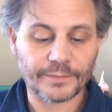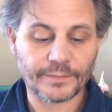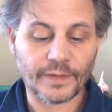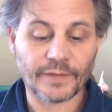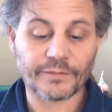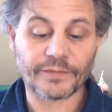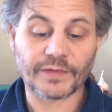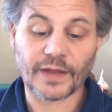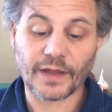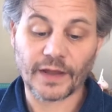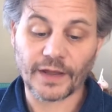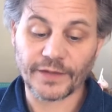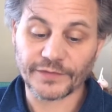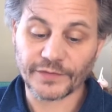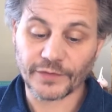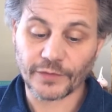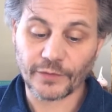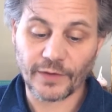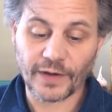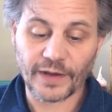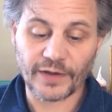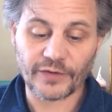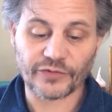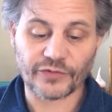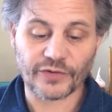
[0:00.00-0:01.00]
of the
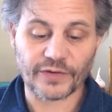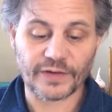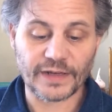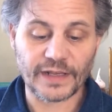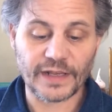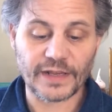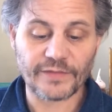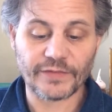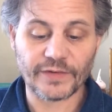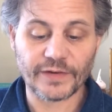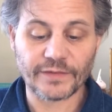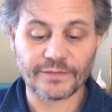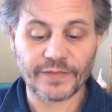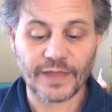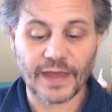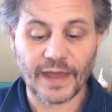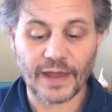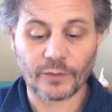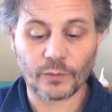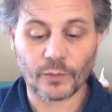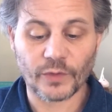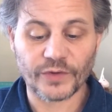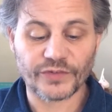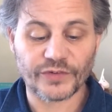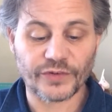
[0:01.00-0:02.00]
consecration, even of
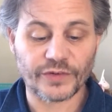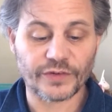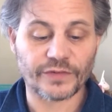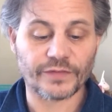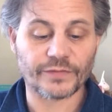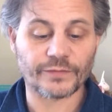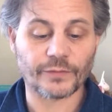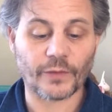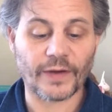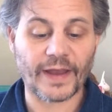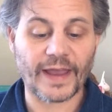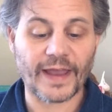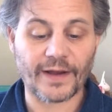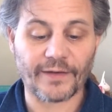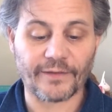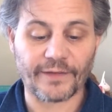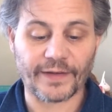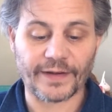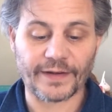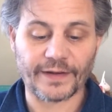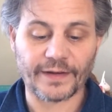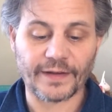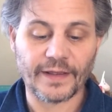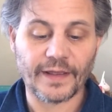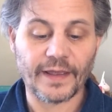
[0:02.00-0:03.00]
that which is for
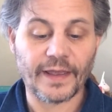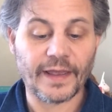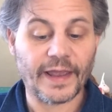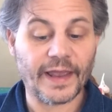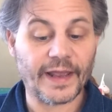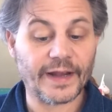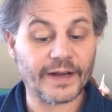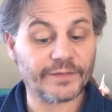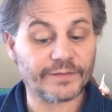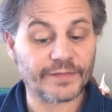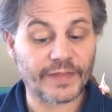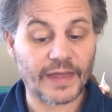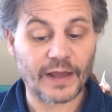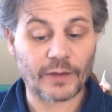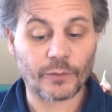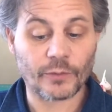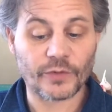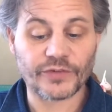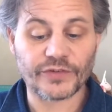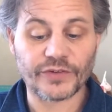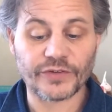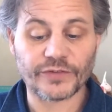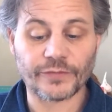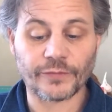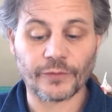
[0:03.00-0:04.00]
Aaron, and of that
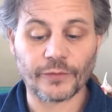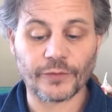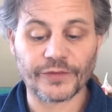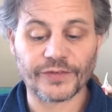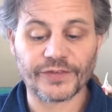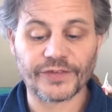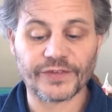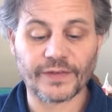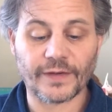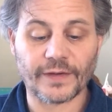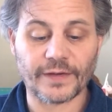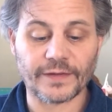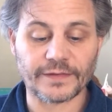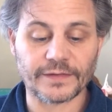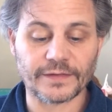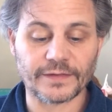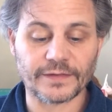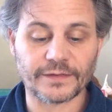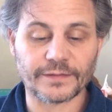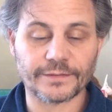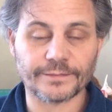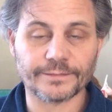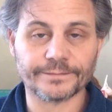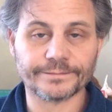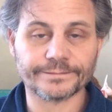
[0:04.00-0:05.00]
which is for his
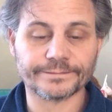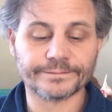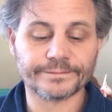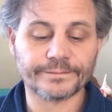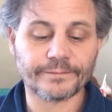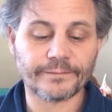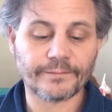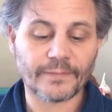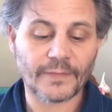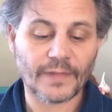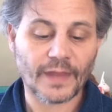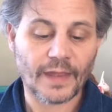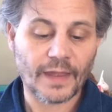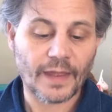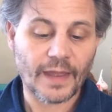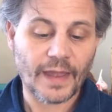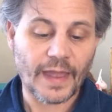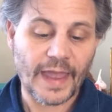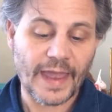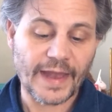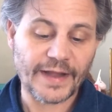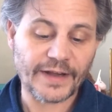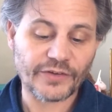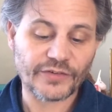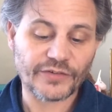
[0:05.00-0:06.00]
sons.
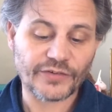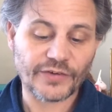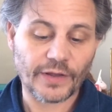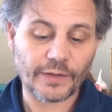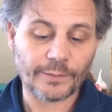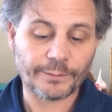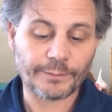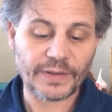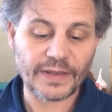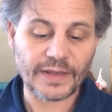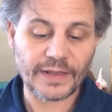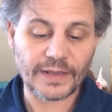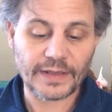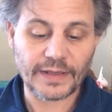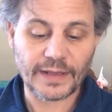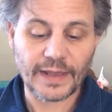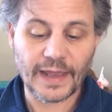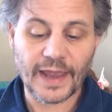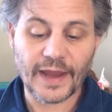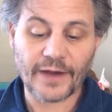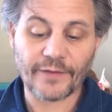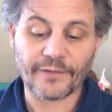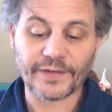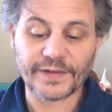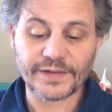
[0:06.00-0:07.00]
And it shall be
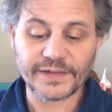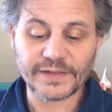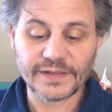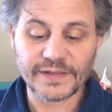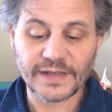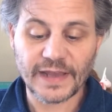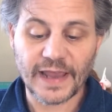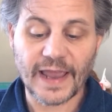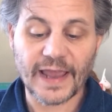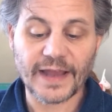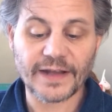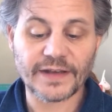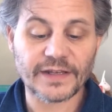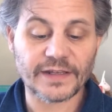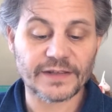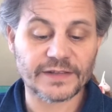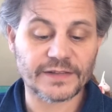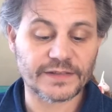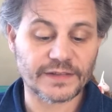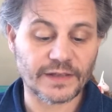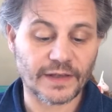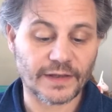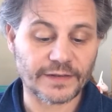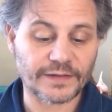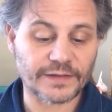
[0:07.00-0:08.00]
Aaron's and his
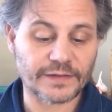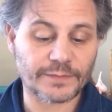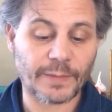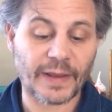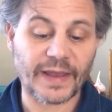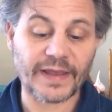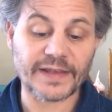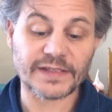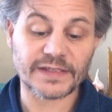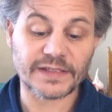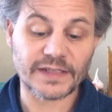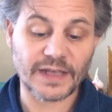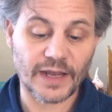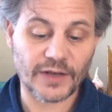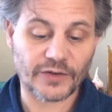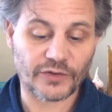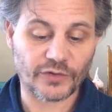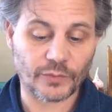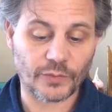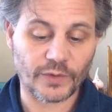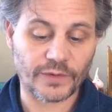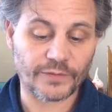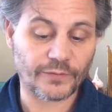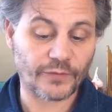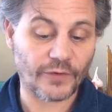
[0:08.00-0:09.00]
sons by a
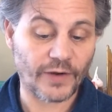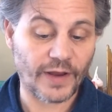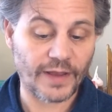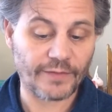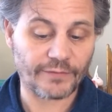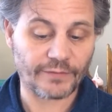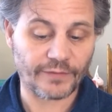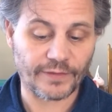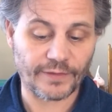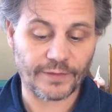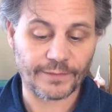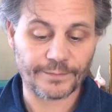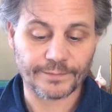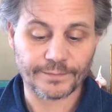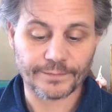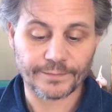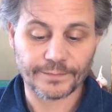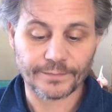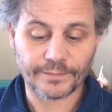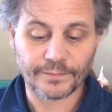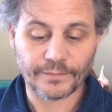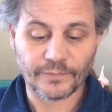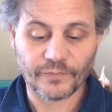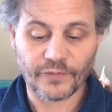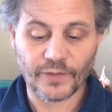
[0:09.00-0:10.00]
statute forever,
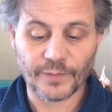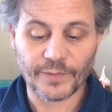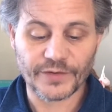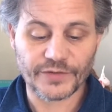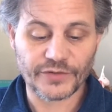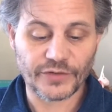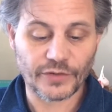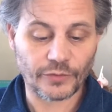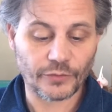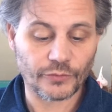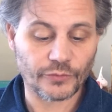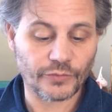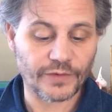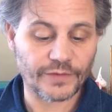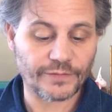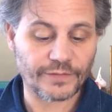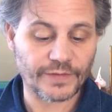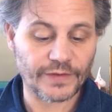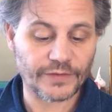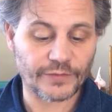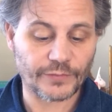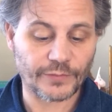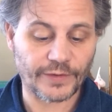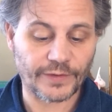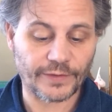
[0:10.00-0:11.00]
from the children of
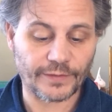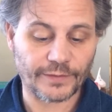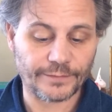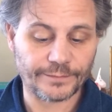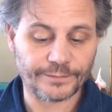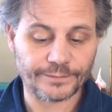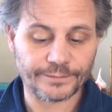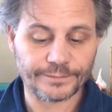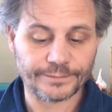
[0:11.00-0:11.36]
Israel.